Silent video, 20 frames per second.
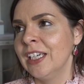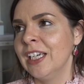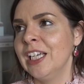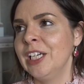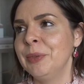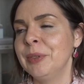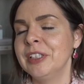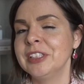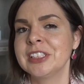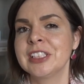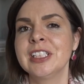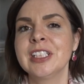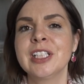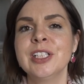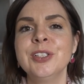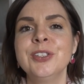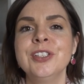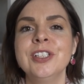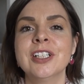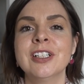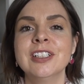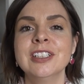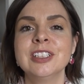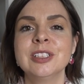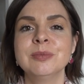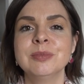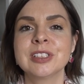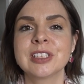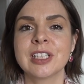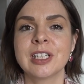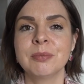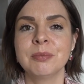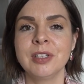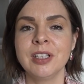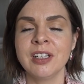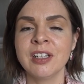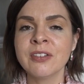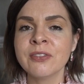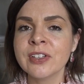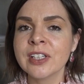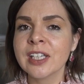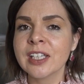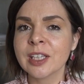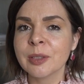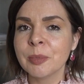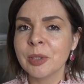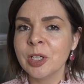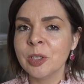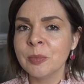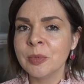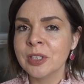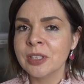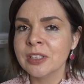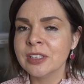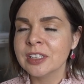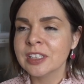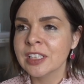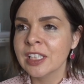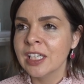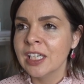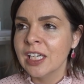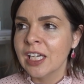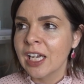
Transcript: Anyway, I was going to go through the items that I'm loving at the moment